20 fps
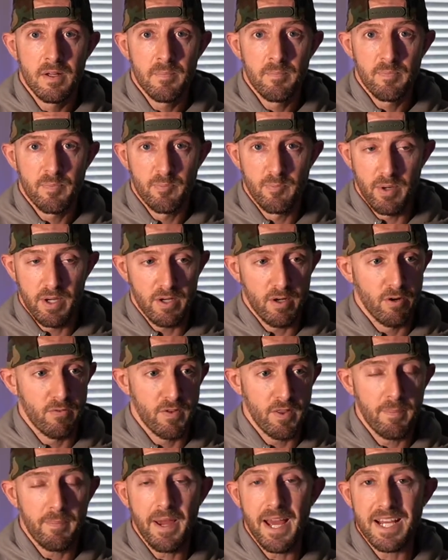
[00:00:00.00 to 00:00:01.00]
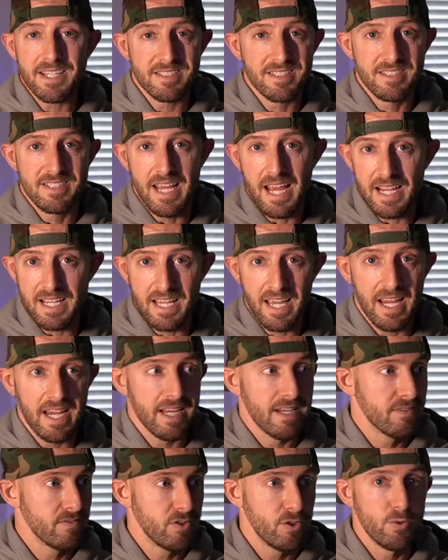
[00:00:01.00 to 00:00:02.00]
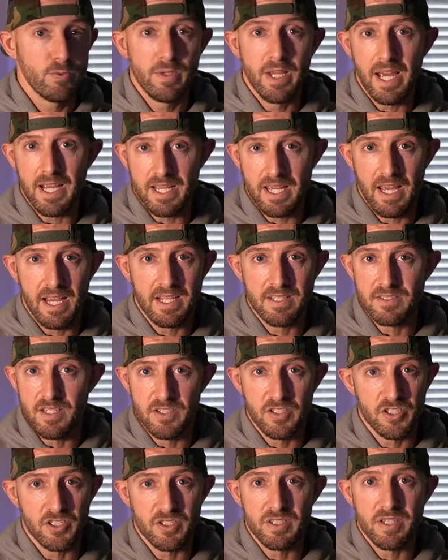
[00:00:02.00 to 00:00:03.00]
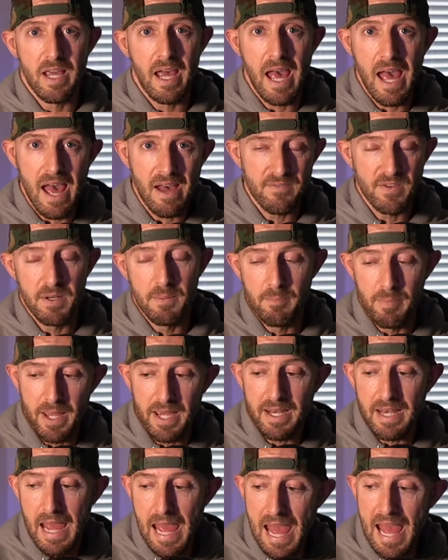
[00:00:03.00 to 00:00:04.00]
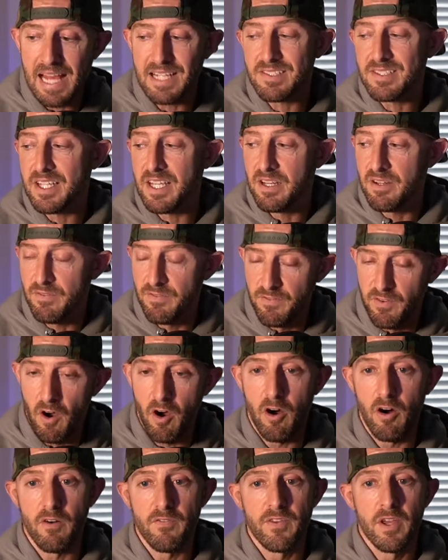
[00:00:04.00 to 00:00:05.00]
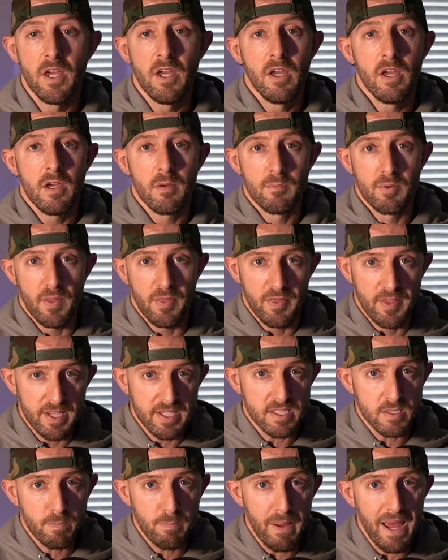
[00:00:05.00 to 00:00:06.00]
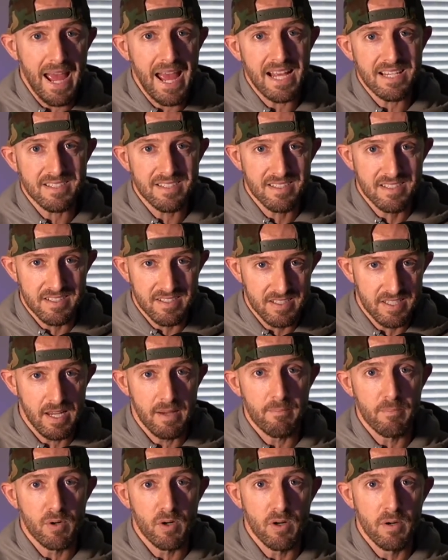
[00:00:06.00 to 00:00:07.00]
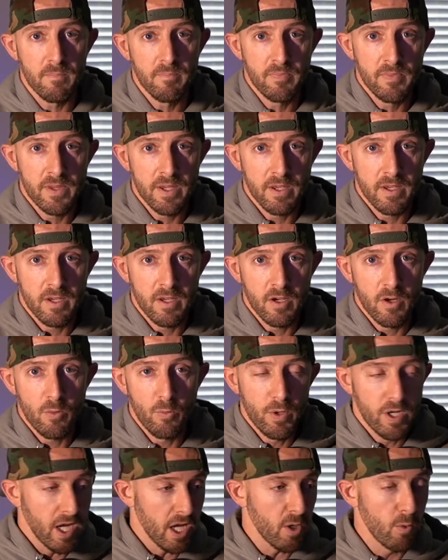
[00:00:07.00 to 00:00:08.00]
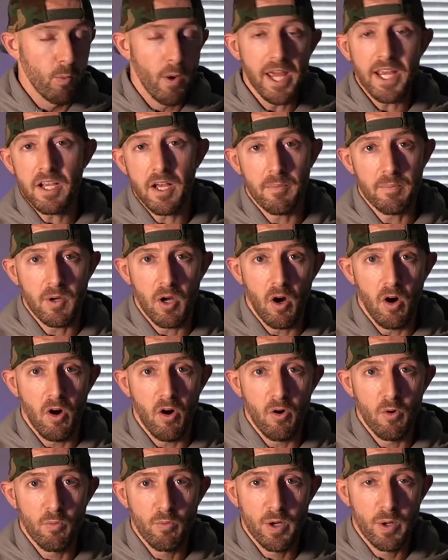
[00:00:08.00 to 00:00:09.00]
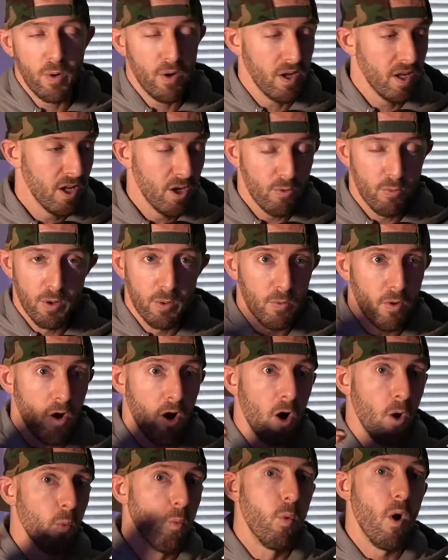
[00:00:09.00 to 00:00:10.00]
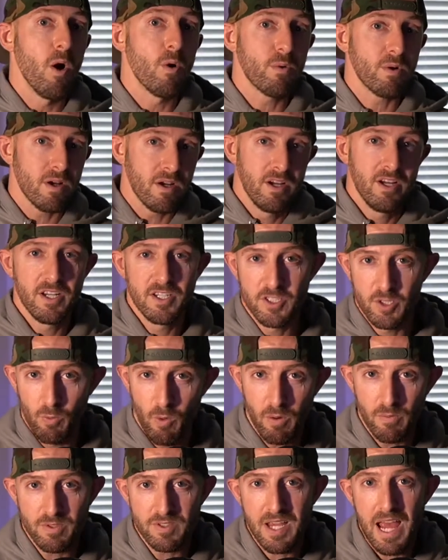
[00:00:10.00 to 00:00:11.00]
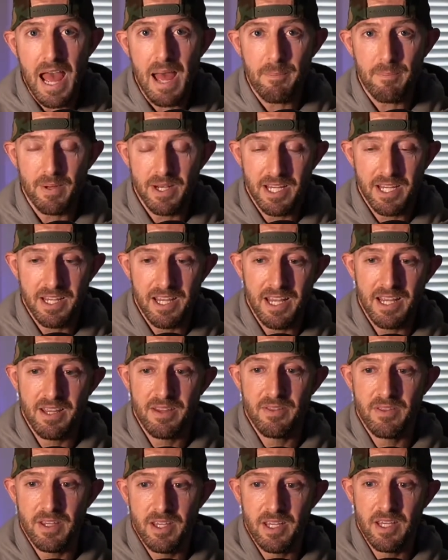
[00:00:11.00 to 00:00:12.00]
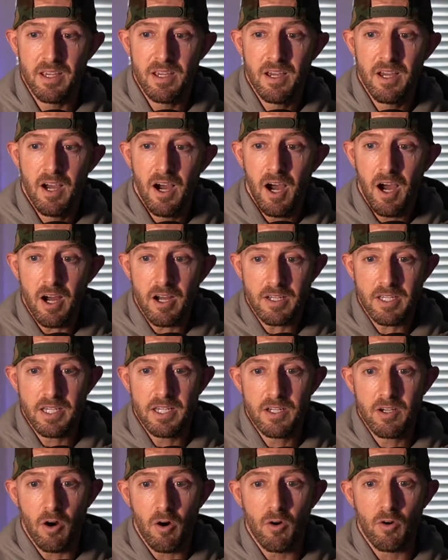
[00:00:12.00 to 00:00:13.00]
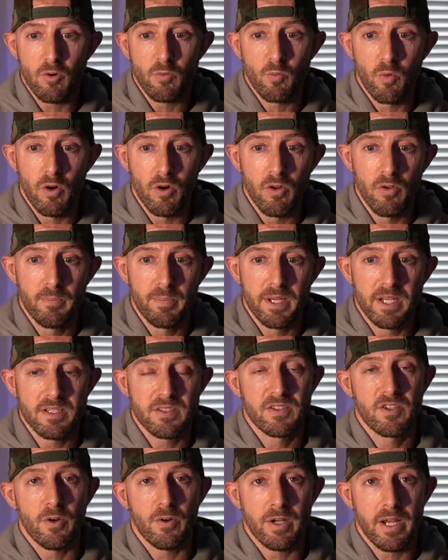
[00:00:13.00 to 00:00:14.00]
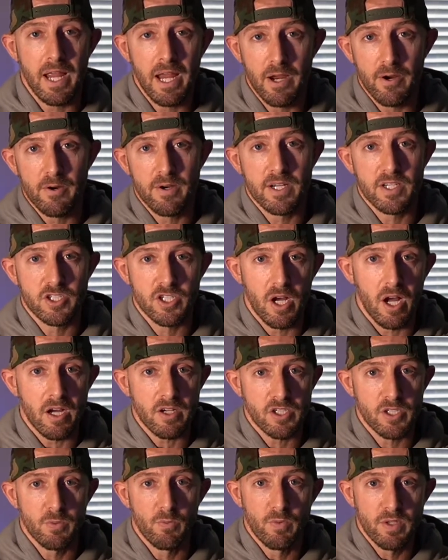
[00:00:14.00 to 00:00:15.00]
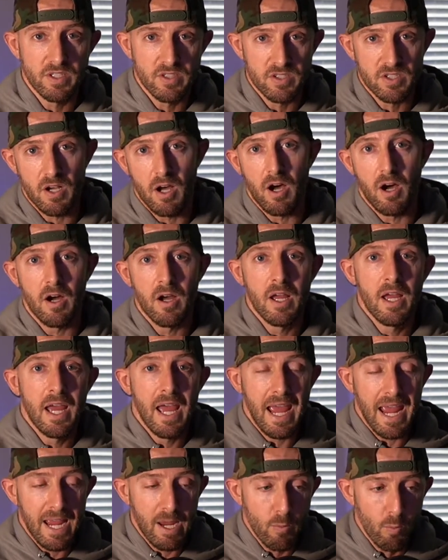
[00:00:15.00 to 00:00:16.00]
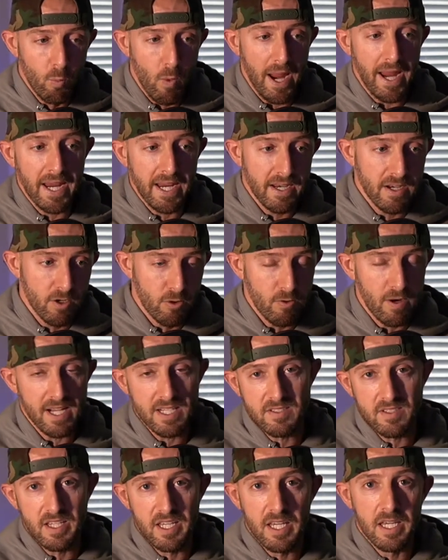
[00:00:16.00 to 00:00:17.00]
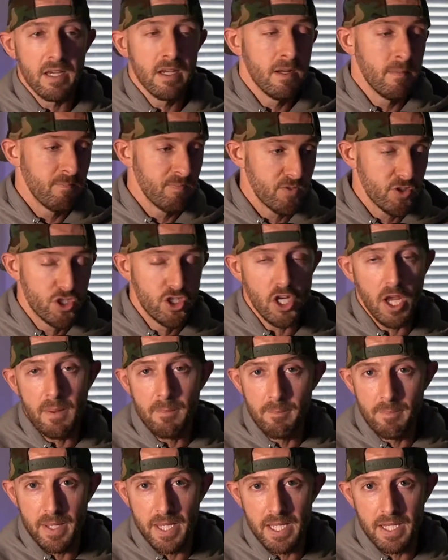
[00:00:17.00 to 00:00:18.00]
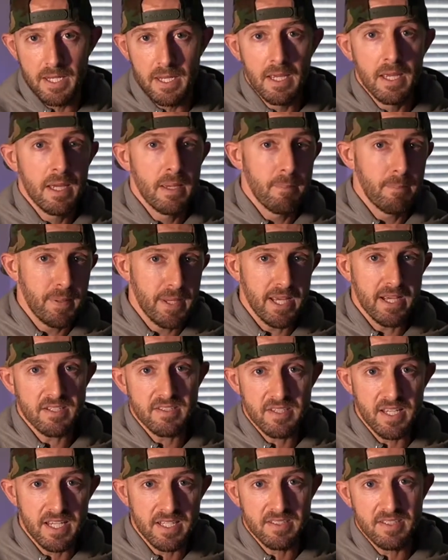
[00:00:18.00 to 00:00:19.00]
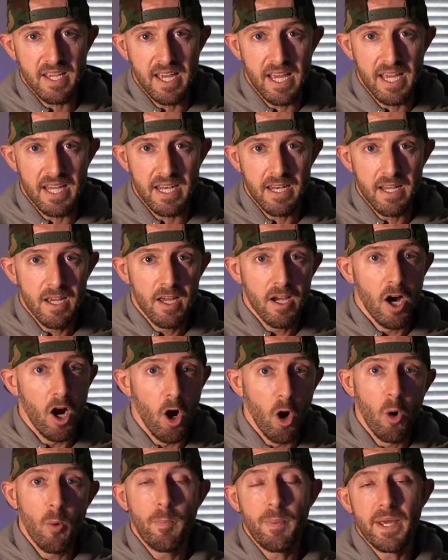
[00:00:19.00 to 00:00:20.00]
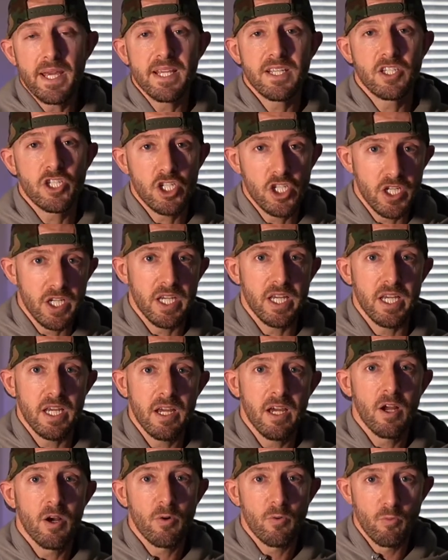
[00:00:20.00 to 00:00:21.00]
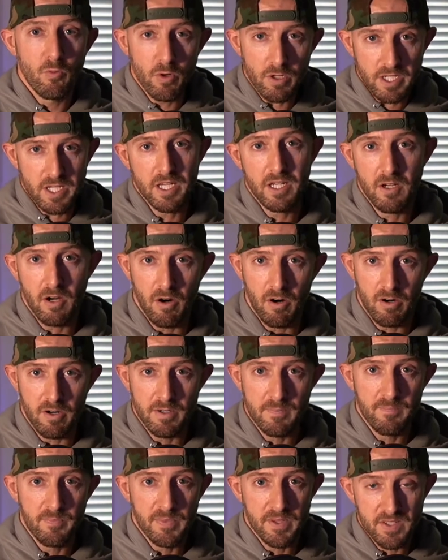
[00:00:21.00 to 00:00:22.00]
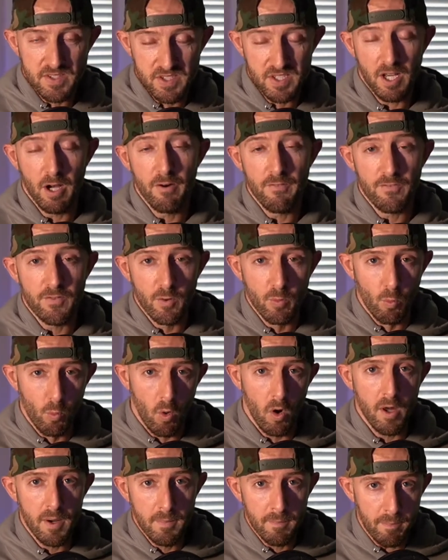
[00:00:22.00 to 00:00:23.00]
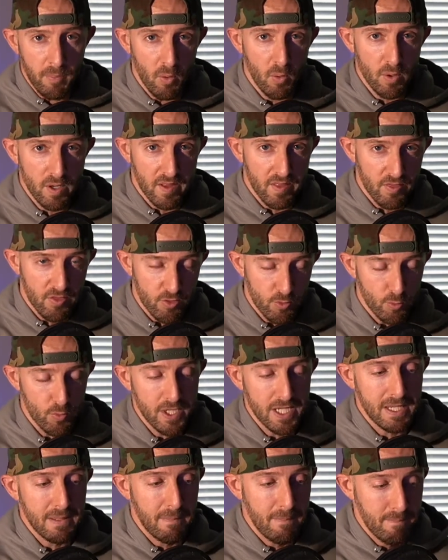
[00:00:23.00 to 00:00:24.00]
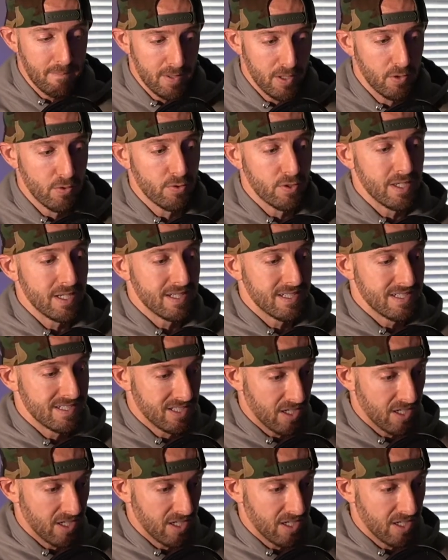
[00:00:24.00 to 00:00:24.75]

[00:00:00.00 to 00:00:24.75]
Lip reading: but over the past decade, 2 decades, I just haven't been as involved. But this past December, we got a wake-up call. We were all woke to what was happening in the hockey card world, because during a heritage auction, we saw a Wayne Gretzky Gem Mint PSA 10 O-Pee-Chee rookie card sell for $1.3 million